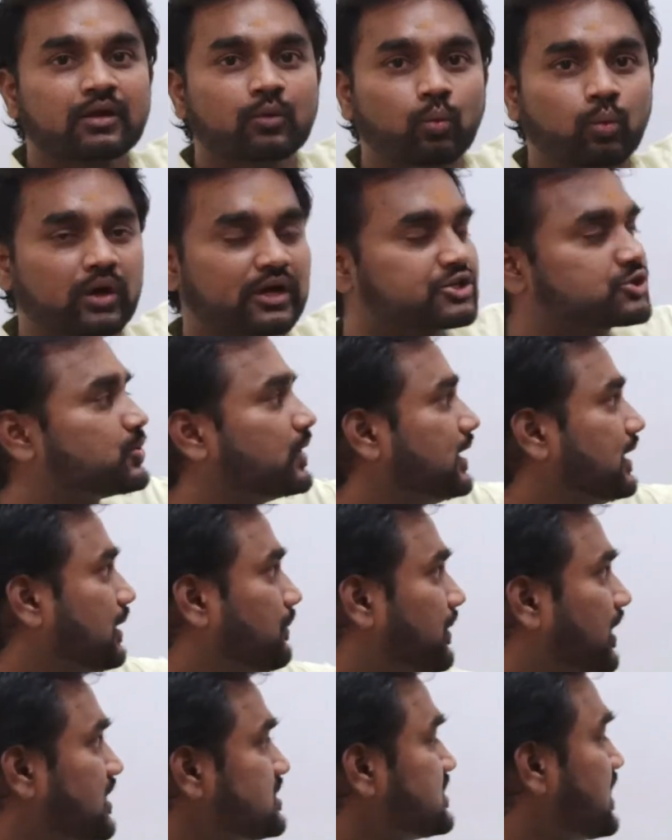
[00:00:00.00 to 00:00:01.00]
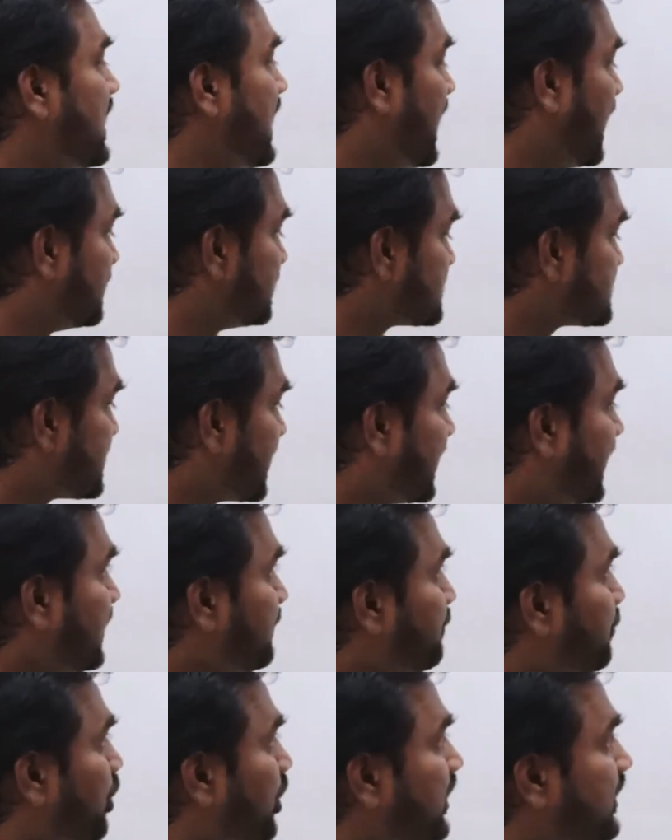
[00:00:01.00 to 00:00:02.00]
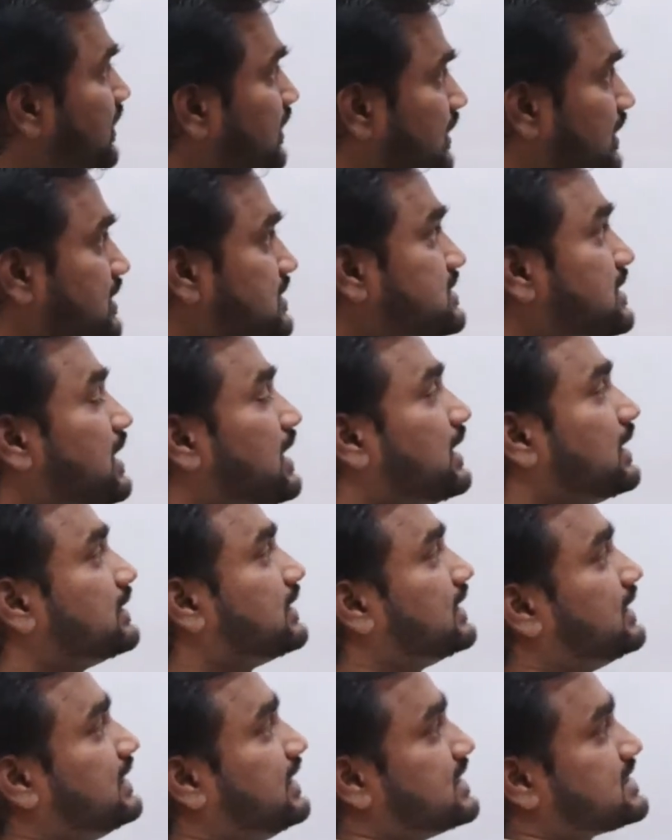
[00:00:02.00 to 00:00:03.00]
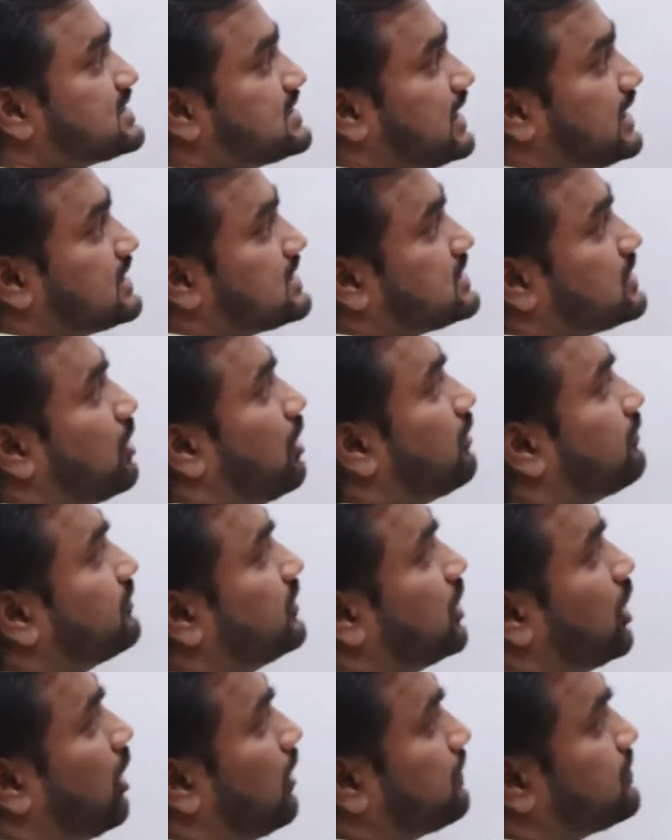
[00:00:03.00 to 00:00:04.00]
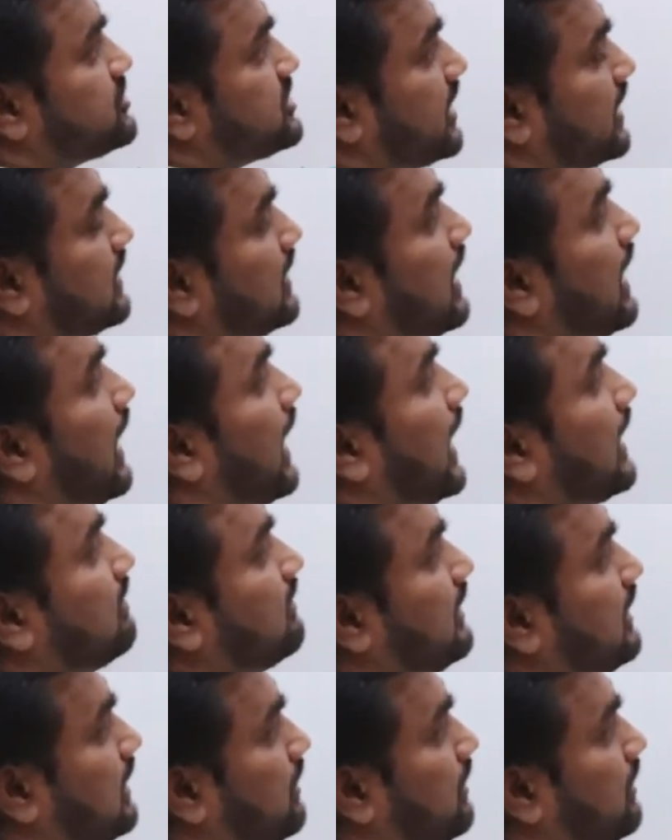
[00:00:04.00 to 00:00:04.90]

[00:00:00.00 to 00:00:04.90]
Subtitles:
virtual image, and the second point is the distance of the object and the